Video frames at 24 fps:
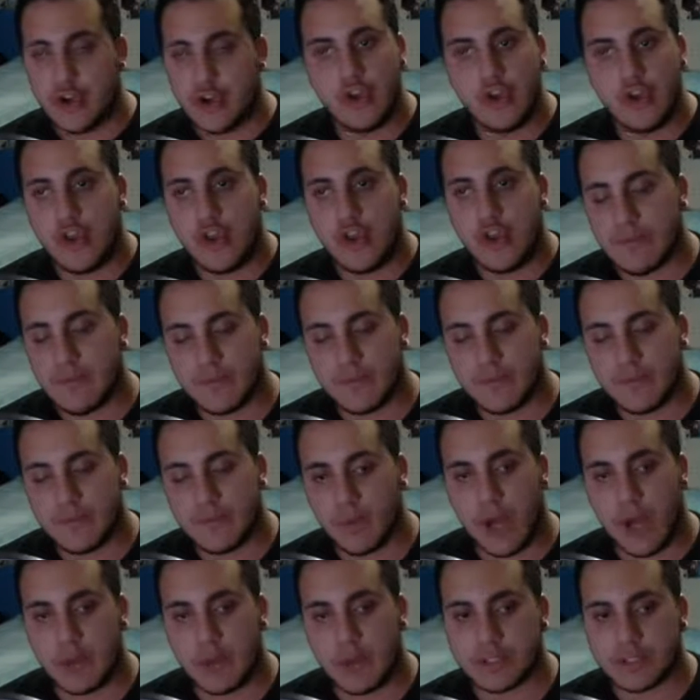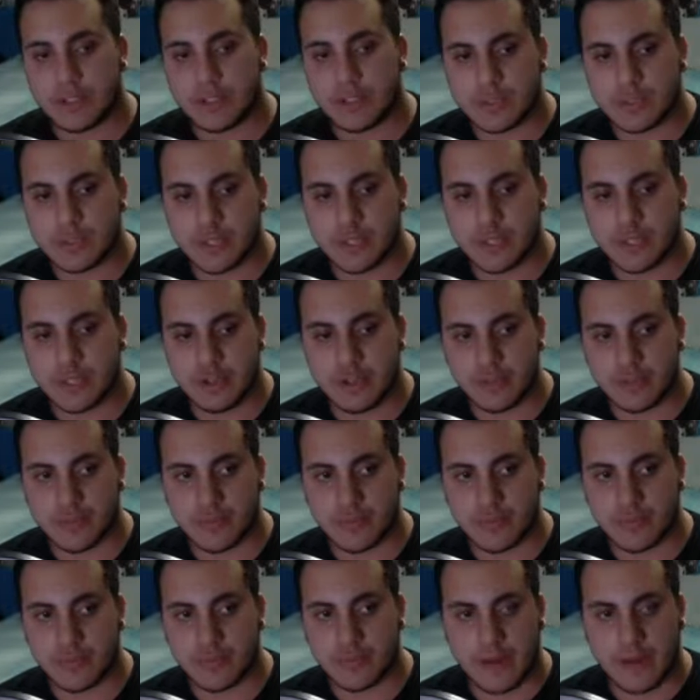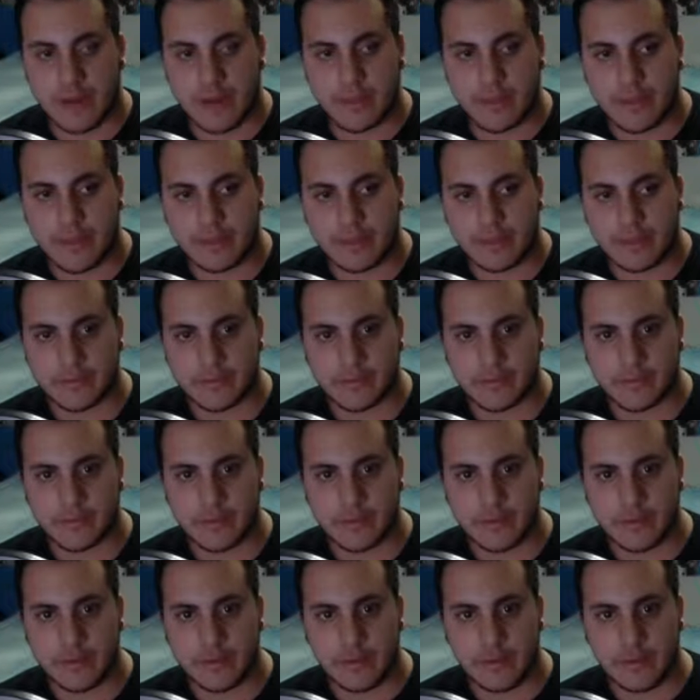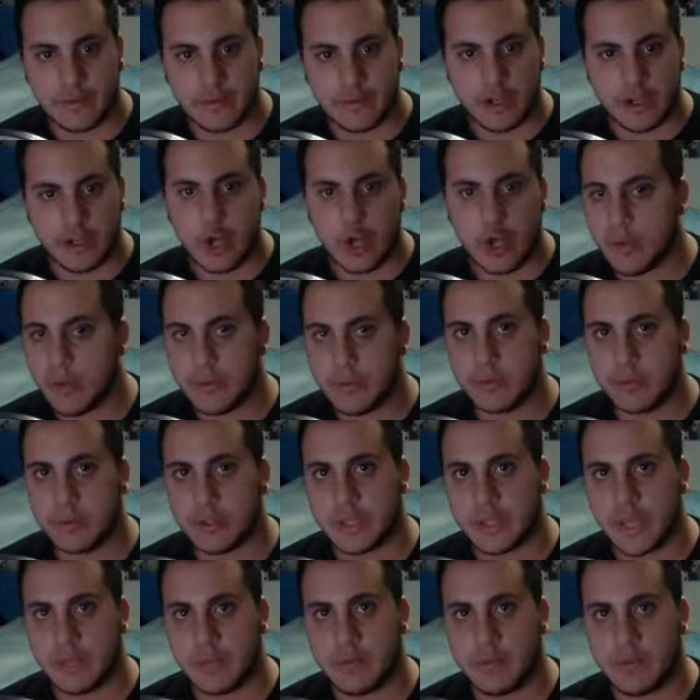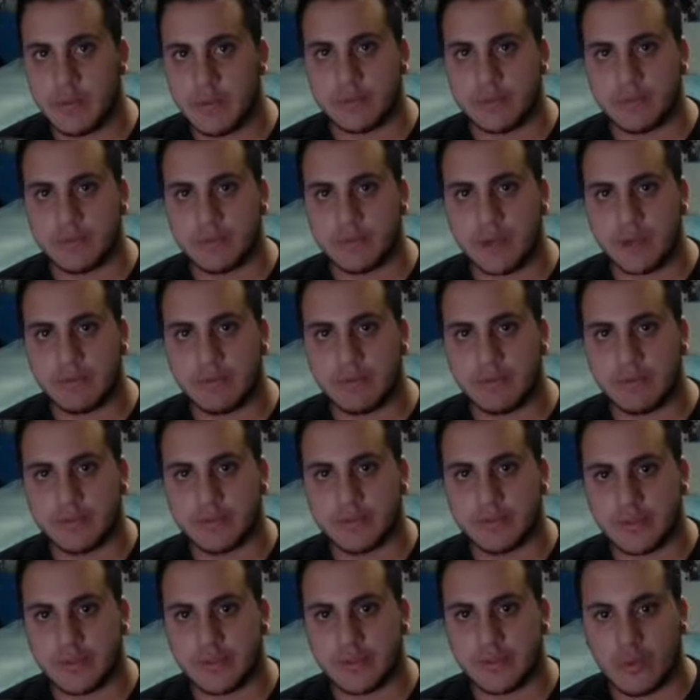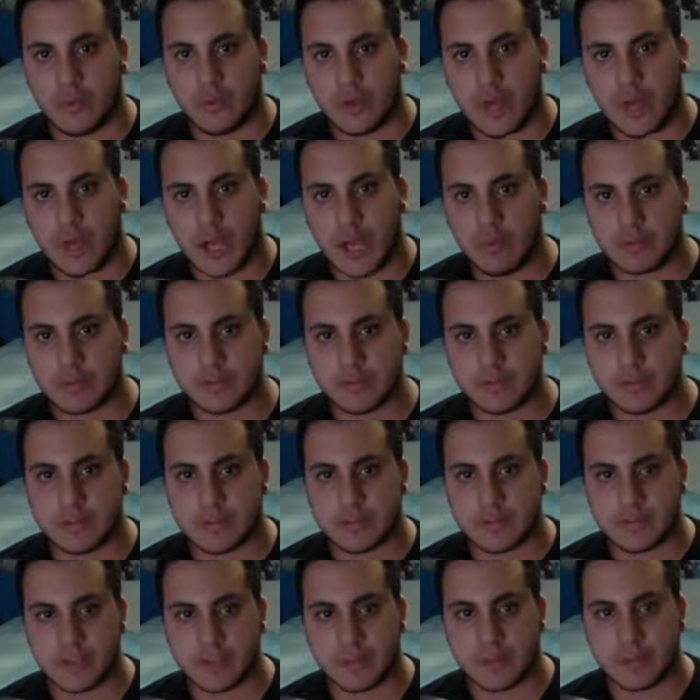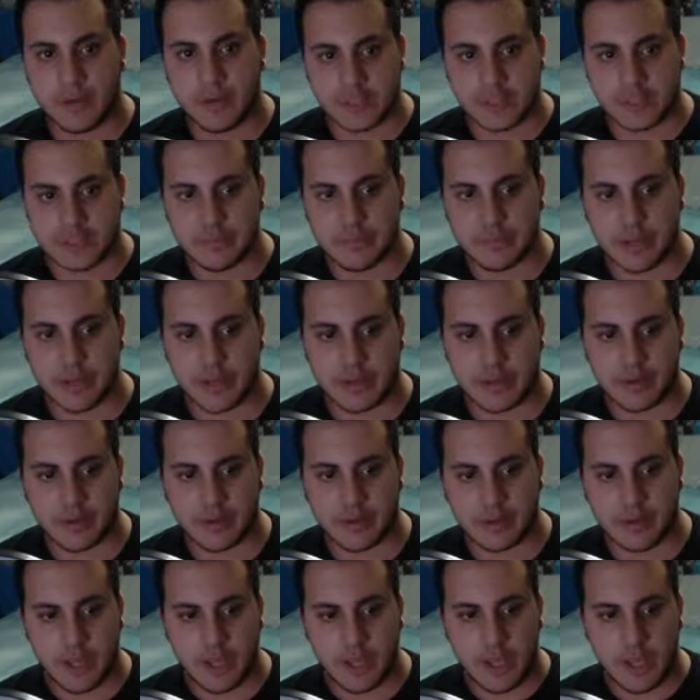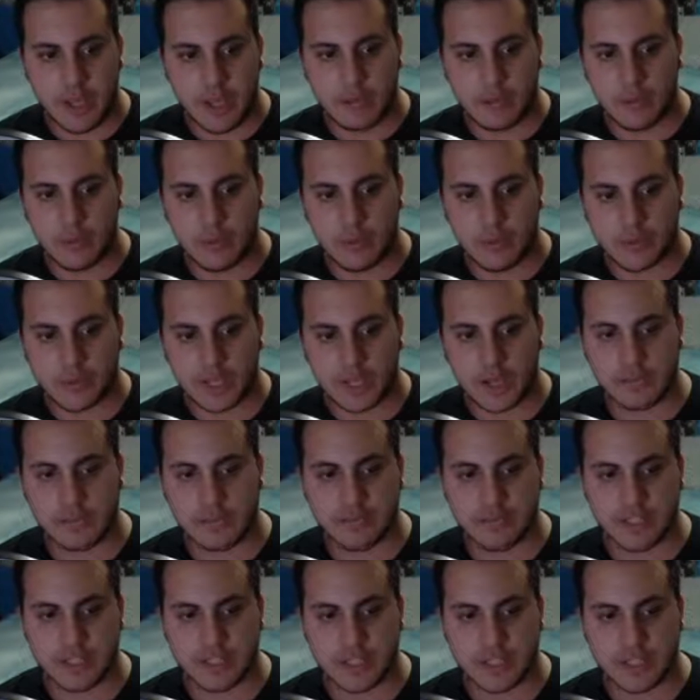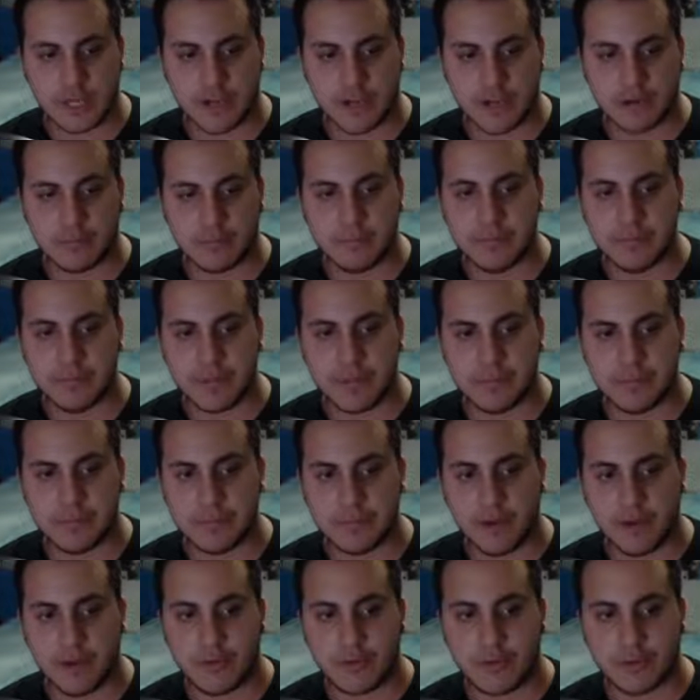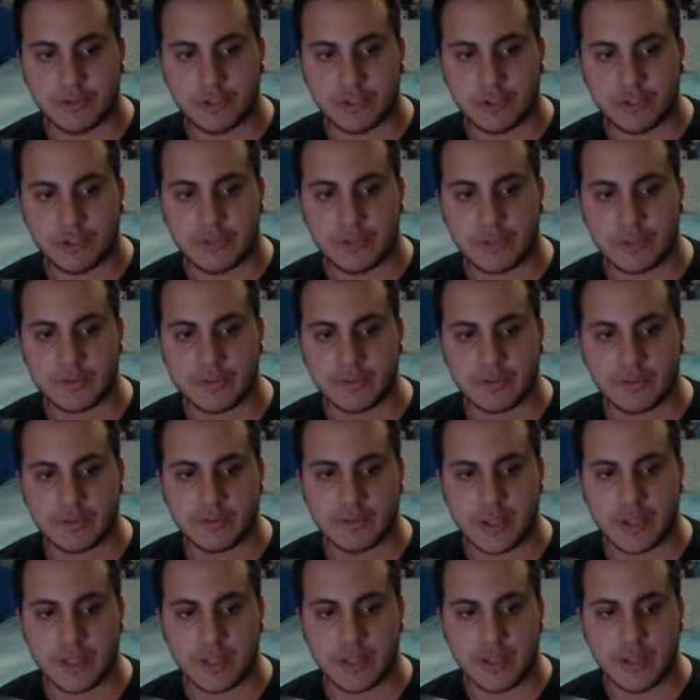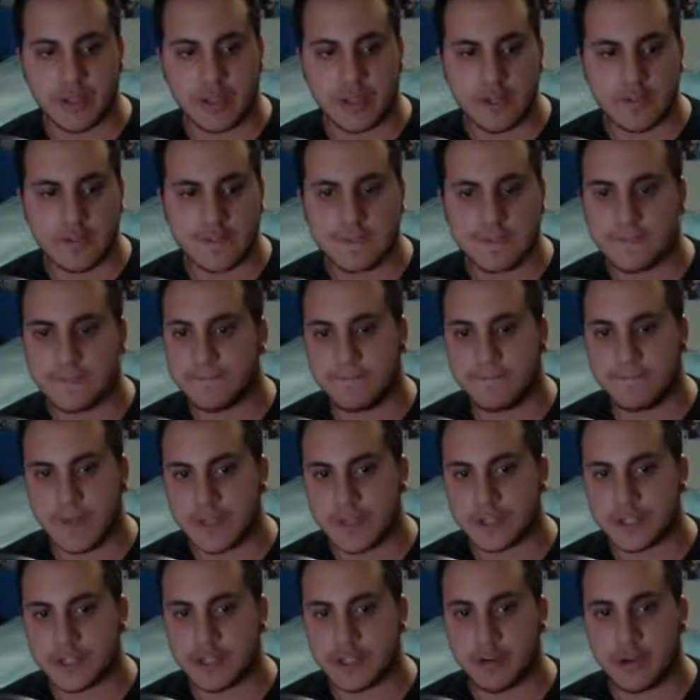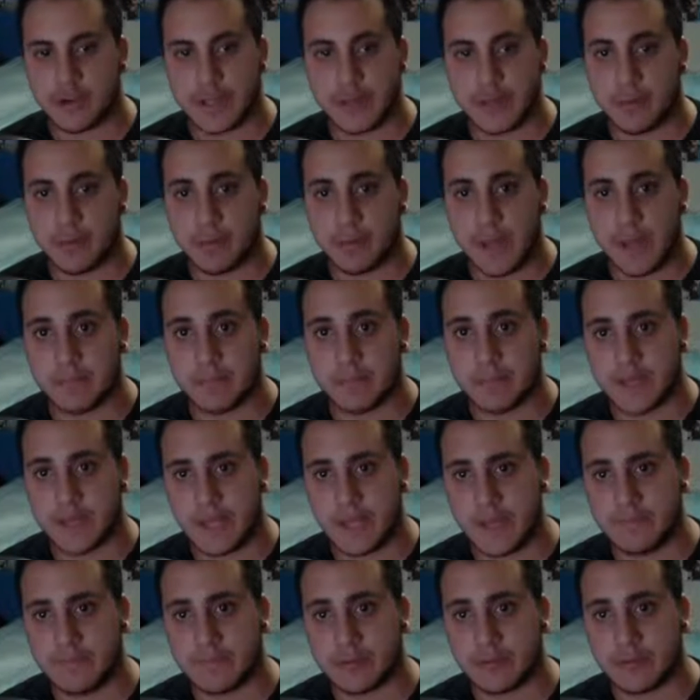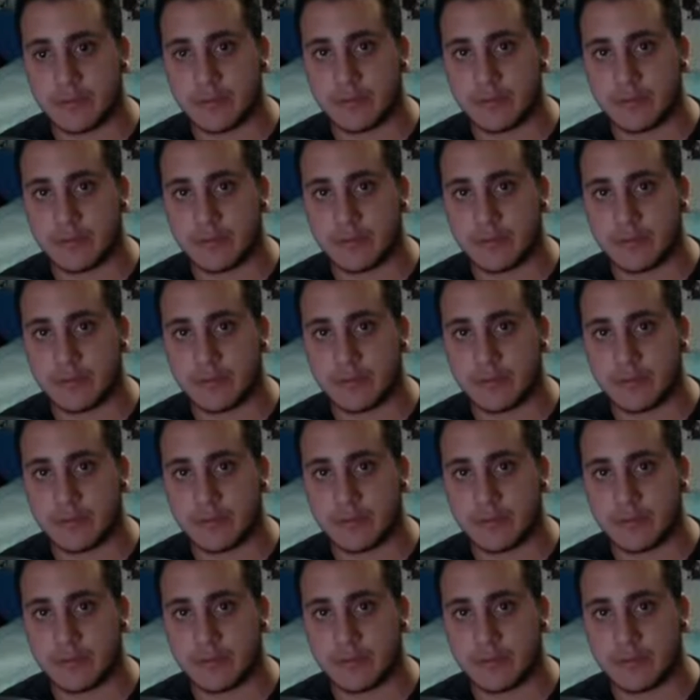I was always accused for a lot of things. No one came up to my rescue. I was basically the punching bag, and there were times that she got her big brother to basically defend her in her bad behavior.